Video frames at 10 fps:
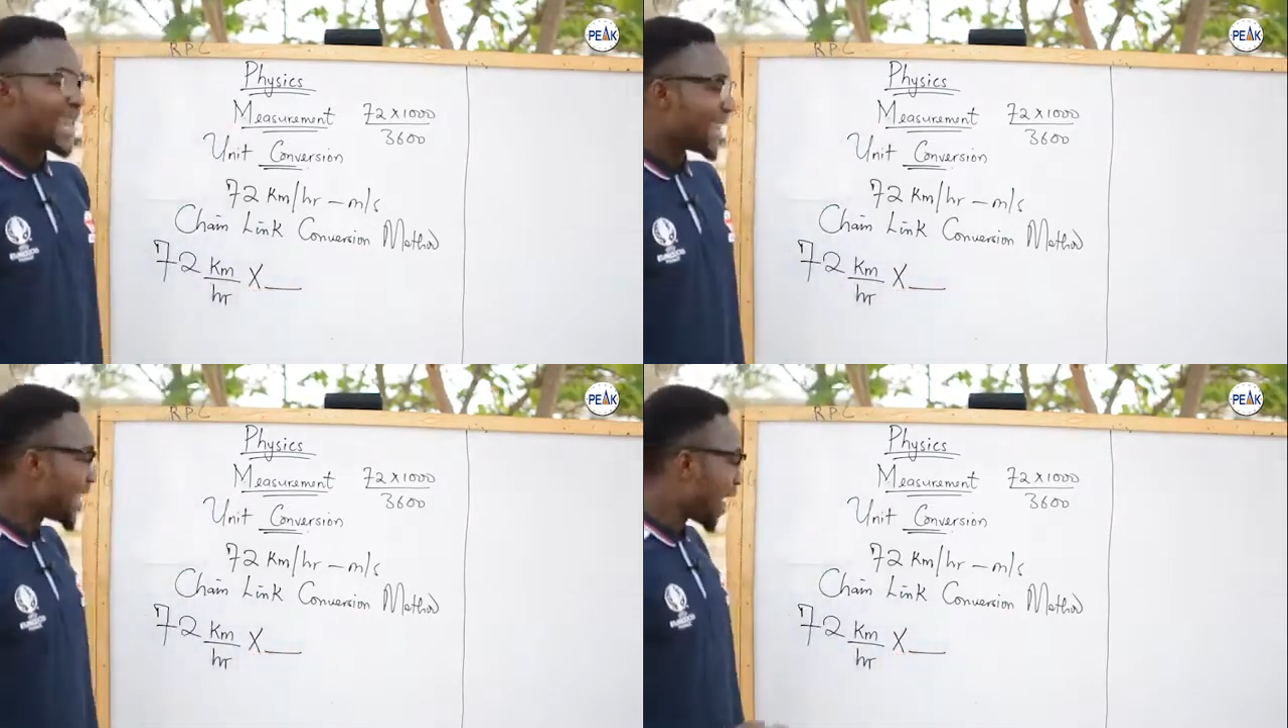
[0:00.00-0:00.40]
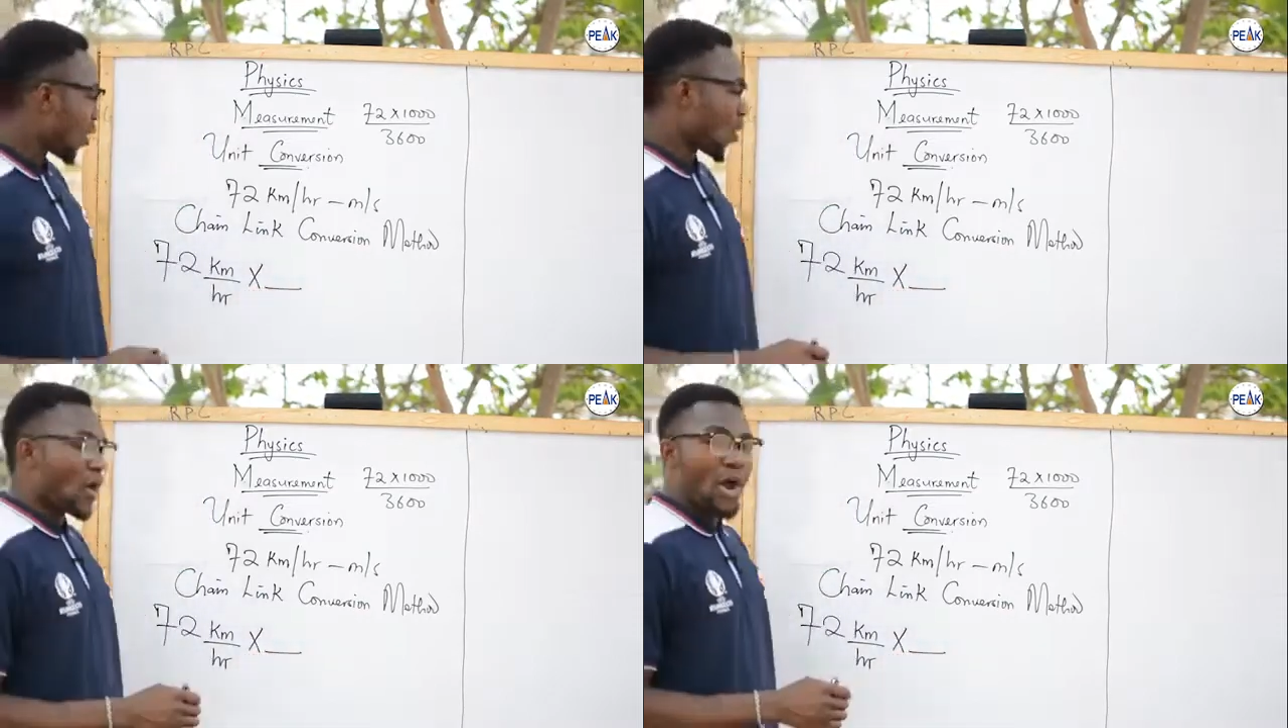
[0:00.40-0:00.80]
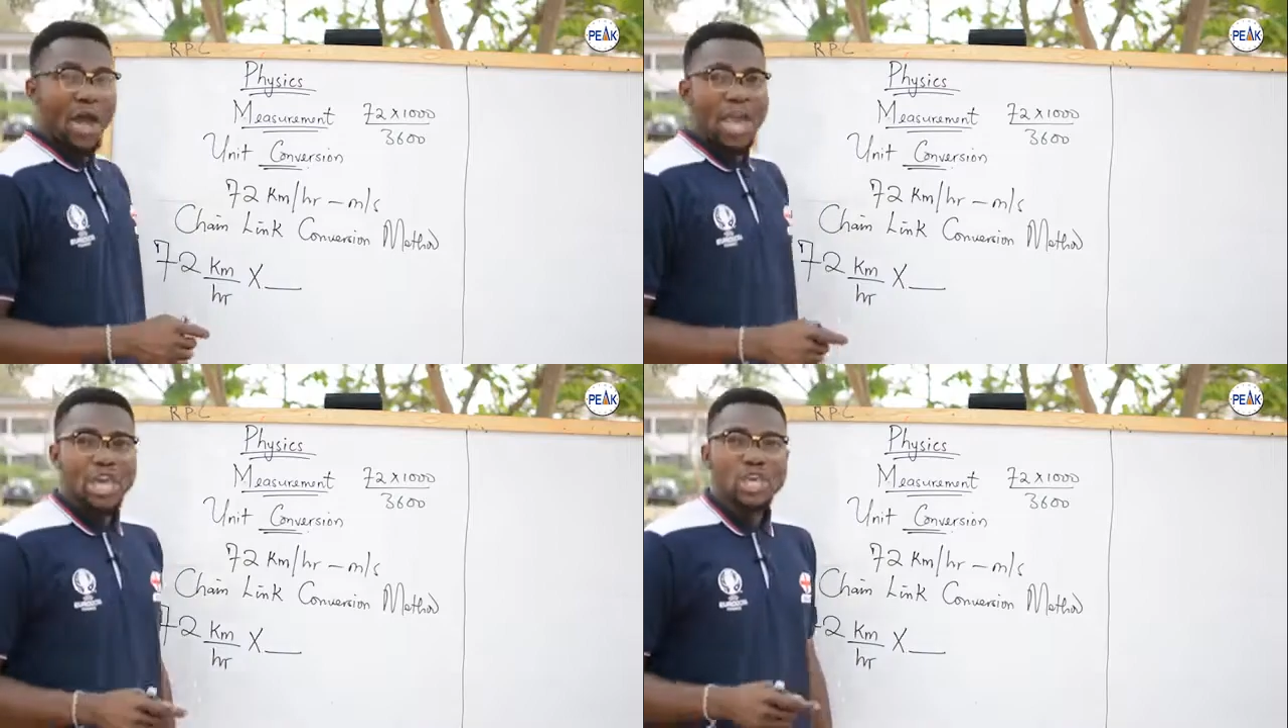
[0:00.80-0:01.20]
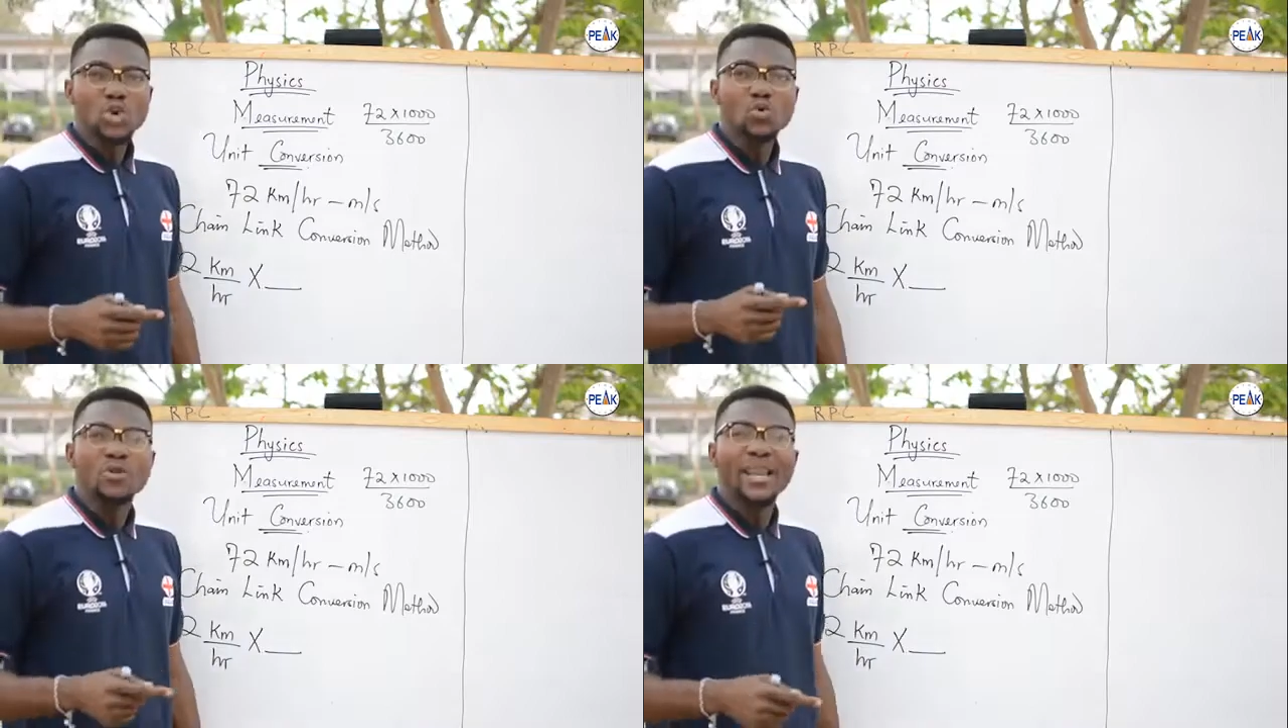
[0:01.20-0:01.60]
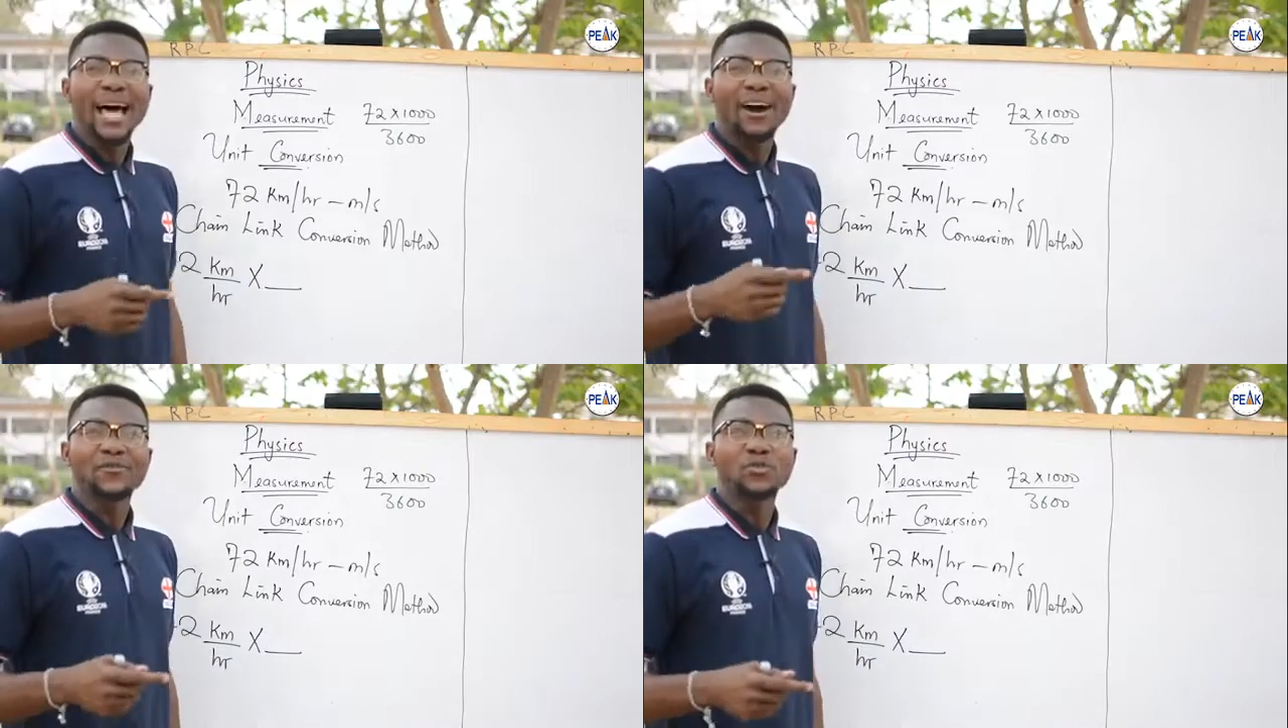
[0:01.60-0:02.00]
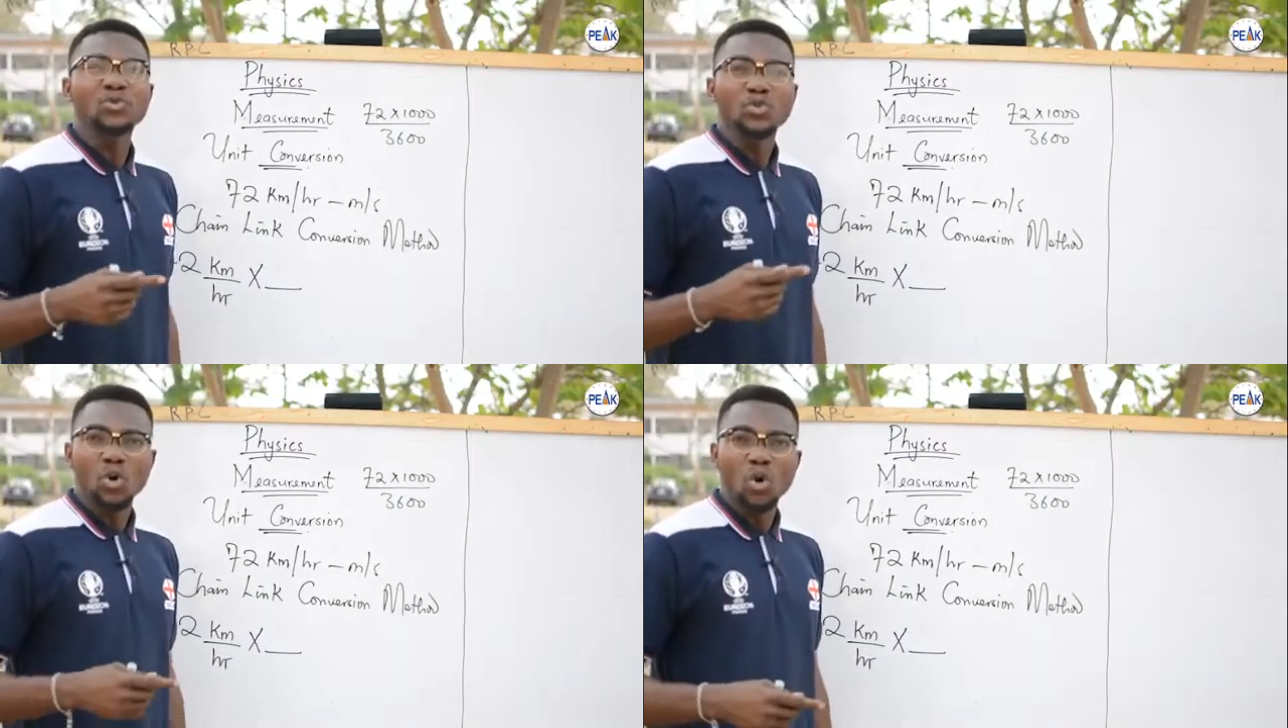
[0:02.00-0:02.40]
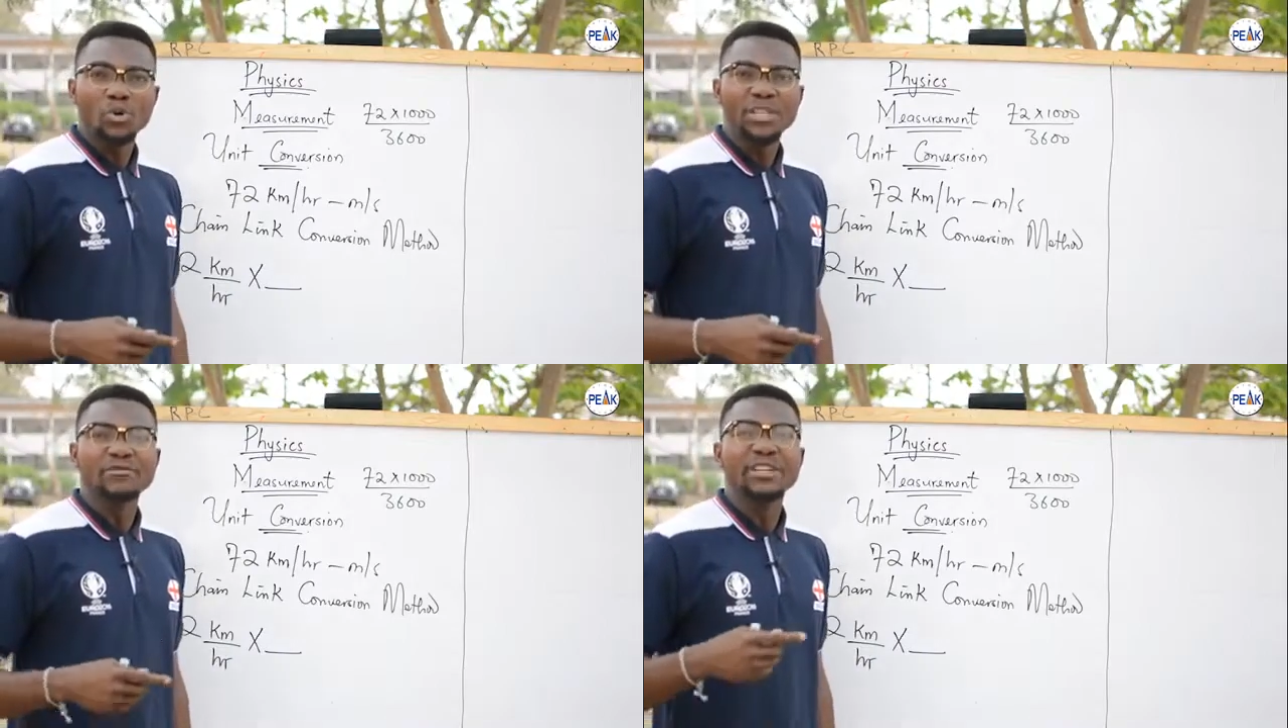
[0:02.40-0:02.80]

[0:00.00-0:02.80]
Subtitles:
Now, you will have to know the